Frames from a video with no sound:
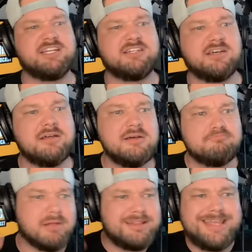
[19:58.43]
into
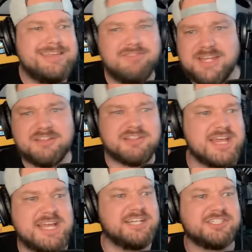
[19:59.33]
believing
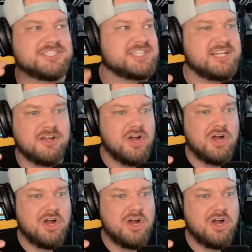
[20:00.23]
things that